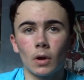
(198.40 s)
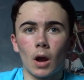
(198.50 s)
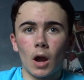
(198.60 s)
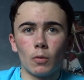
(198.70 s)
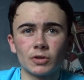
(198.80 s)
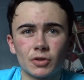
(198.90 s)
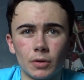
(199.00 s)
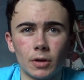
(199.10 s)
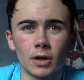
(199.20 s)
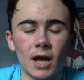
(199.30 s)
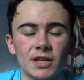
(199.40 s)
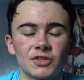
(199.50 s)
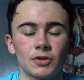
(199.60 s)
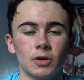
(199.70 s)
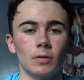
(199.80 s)
Alright, what's going on,
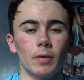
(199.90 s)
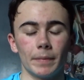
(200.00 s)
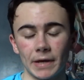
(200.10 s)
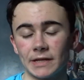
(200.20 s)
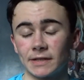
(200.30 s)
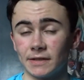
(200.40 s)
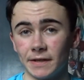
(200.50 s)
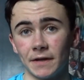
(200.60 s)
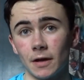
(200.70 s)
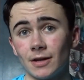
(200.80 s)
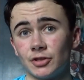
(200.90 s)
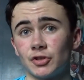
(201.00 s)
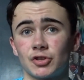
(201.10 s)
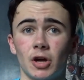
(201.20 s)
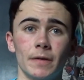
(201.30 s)
guys? So basically, as you
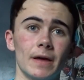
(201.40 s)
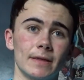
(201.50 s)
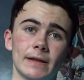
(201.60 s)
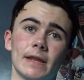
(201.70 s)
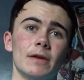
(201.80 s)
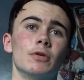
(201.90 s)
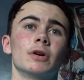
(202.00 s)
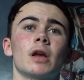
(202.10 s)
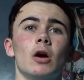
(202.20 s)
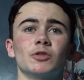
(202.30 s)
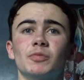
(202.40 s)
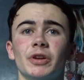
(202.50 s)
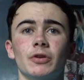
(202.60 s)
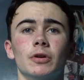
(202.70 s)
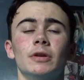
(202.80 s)
just saw there, leg day workout was
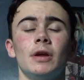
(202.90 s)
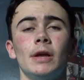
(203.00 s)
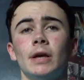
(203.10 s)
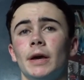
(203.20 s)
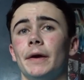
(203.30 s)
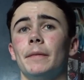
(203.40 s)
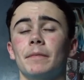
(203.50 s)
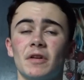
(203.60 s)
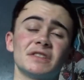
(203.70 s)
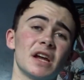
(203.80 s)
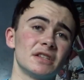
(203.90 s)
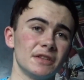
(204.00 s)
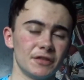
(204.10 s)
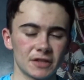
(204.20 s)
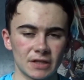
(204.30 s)
pretty good. I decided to
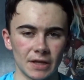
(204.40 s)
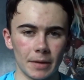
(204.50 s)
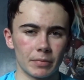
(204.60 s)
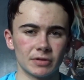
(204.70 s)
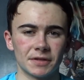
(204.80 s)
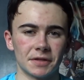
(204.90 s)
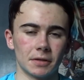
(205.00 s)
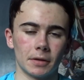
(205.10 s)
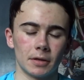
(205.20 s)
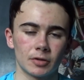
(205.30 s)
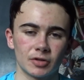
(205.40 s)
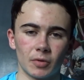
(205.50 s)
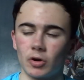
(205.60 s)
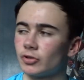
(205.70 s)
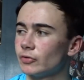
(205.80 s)
leave this clip until
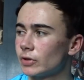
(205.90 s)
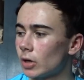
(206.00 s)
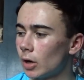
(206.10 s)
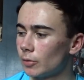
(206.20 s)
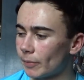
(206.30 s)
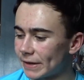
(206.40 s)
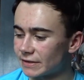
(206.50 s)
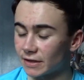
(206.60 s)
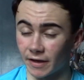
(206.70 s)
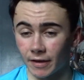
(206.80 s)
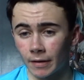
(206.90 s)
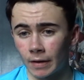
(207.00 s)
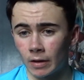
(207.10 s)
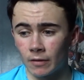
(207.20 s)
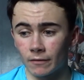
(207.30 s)
tomorrow to record, but basically
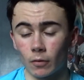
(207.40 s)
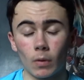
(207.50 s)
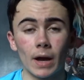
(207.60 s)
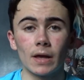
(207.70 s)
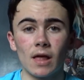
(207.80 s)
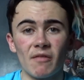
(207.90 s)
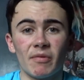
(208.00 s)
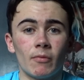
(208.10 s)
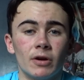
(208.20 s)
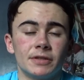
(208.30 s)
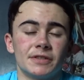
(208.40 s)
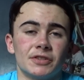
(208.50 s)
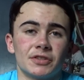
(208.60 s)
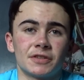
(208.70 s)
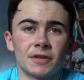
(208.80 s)
for a while I've been wanting to
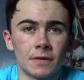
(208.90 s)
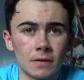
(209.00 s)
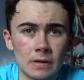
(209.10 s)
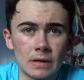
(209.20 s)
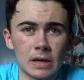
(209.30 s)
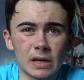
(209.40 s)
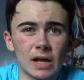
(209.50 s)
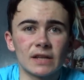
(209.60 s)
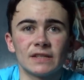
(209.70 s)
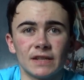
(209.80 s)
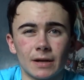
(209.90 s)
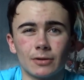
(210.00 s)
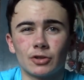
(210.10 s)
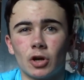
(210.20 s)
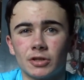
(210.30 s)
just kind of sit down
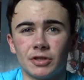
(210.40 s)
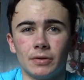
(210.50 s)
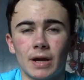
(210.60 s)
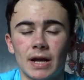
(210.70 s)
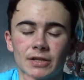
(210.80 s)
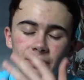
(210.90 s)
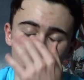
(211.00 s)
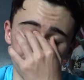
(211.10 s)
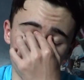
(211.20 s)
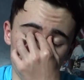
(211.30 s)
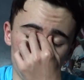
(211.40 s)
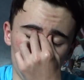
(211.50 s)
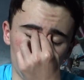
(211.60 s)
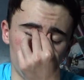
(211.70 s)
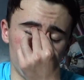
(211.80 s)
and talk to you guys, so this is kind of
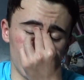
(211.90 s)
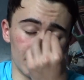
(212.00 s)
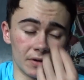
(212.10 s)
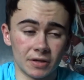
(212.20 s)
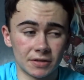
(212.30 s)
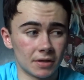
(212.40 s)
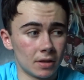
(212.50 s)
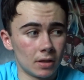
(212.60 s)
what I'm doing here, because